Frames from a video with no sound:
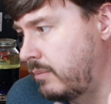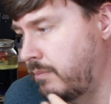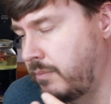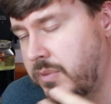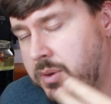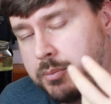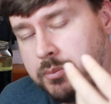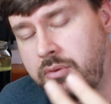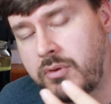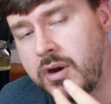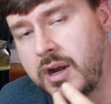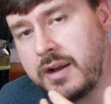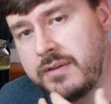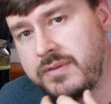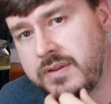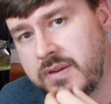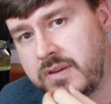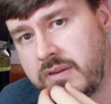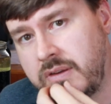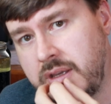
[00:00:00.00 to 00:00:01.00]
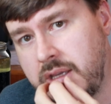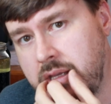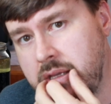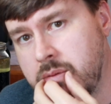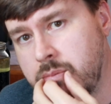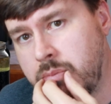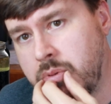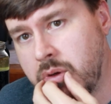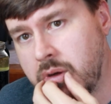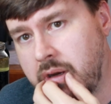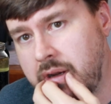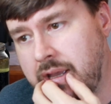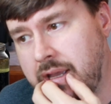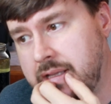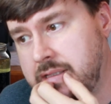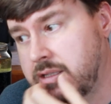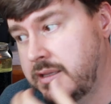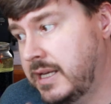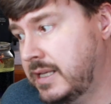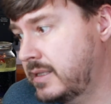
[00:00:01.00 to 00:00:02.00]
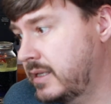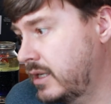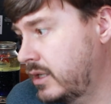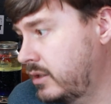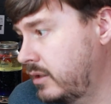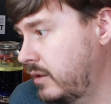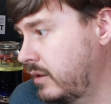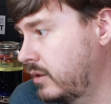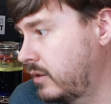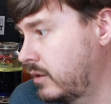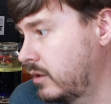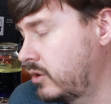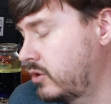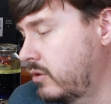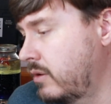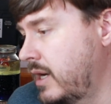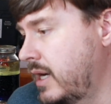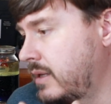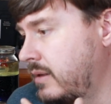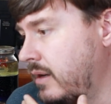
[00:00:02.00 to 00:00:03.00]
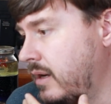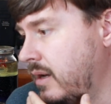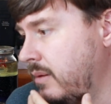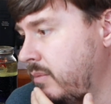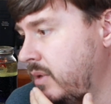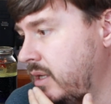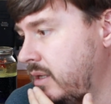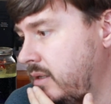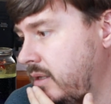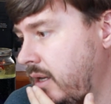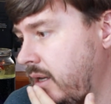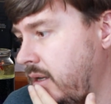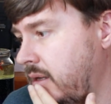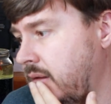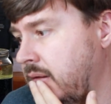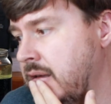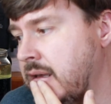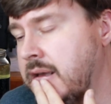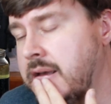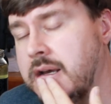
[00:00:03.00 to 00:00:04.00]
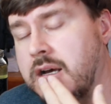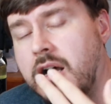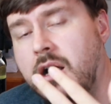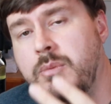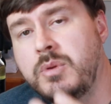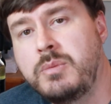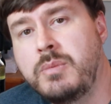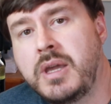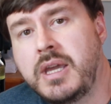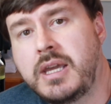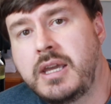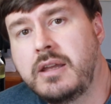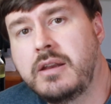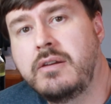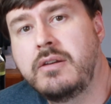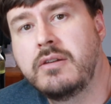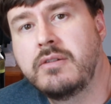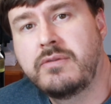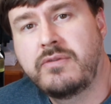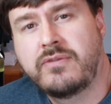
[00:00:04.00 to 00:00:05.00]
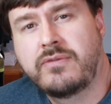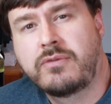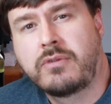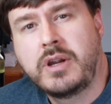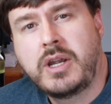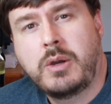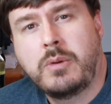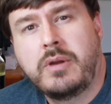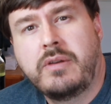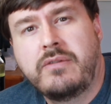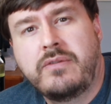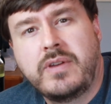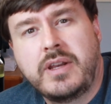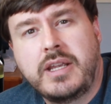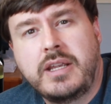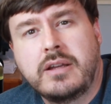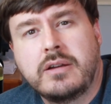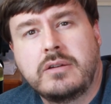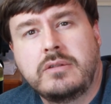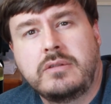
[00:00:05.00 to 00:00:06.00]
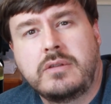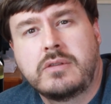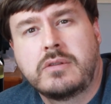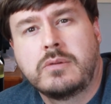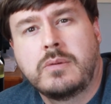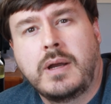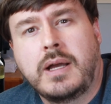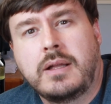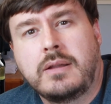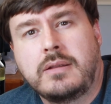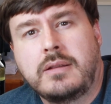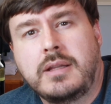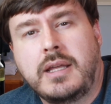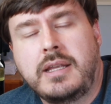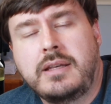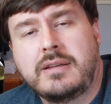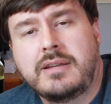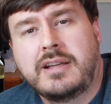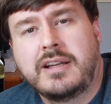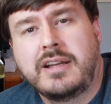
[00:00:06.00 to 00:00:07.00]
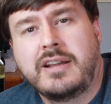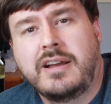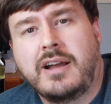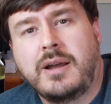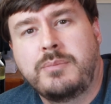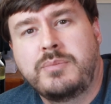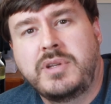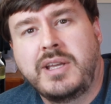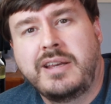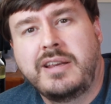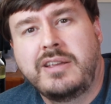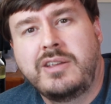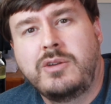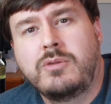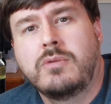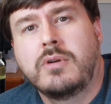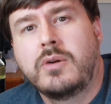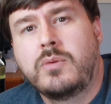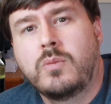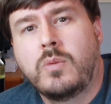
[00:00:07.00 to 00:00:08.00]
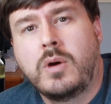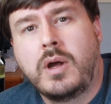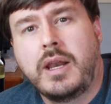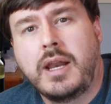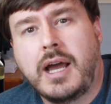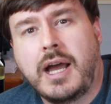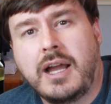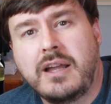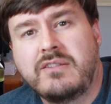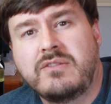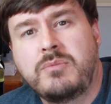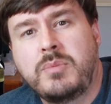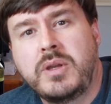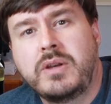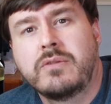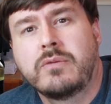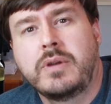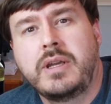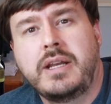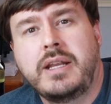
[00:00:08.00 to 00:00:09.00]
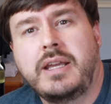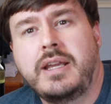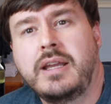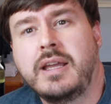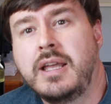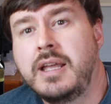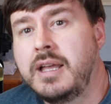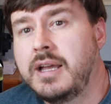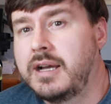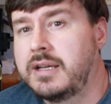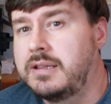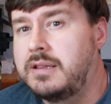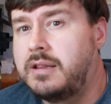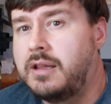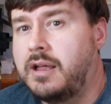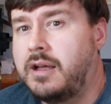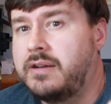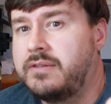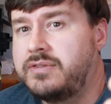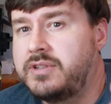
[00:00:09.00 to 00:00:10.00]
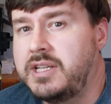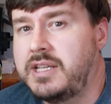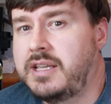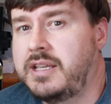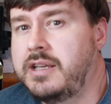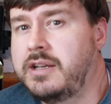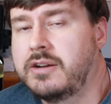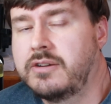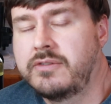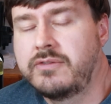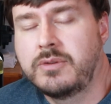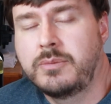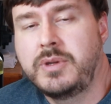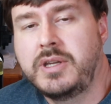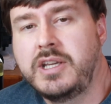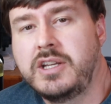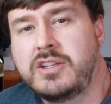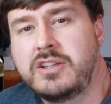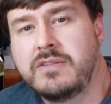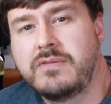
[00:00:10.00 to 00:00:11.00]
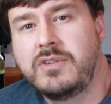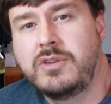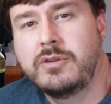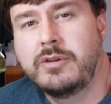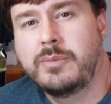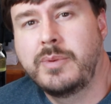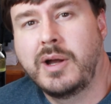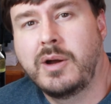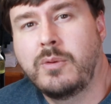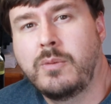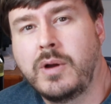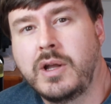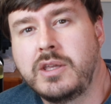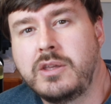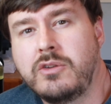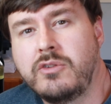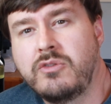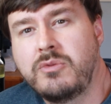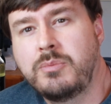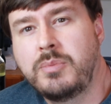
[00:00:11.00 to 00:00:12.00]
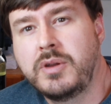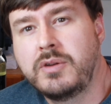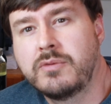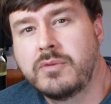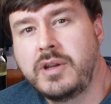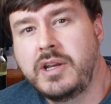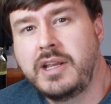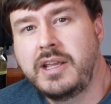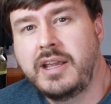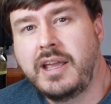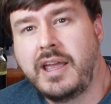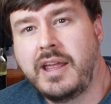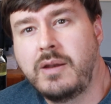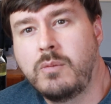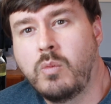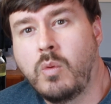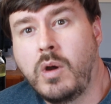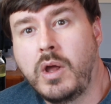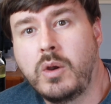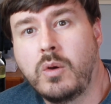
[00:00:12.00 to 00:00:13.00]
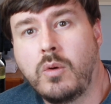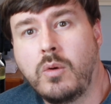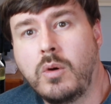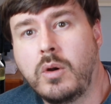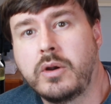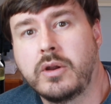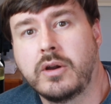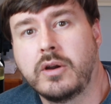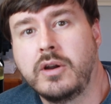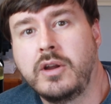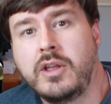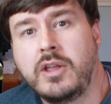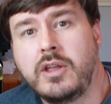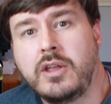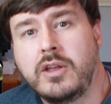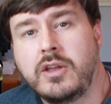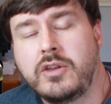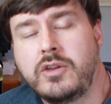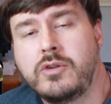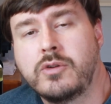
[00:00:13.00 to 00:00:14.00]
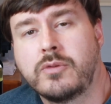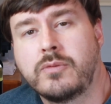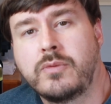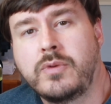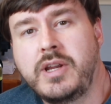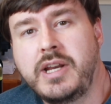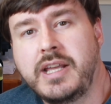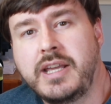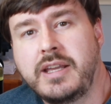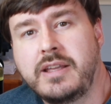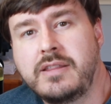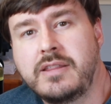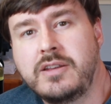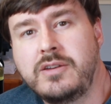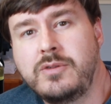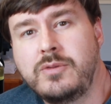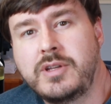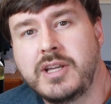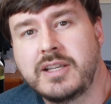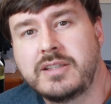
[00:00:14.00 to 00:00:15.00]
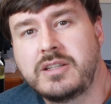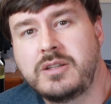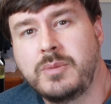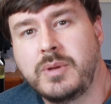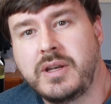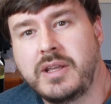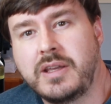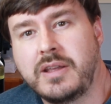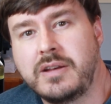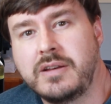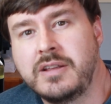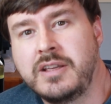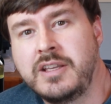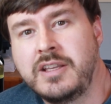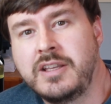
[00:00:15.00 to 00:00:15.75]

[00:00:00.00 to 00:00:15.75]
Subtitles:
the prophecy book. And so that's actually the track that I'm going to take. I'll be making frequent videos throughout Lent, kind of updating you on what I've been reading. Love to hear from each of you about what you've been reading and what order you're reading the New Testament in.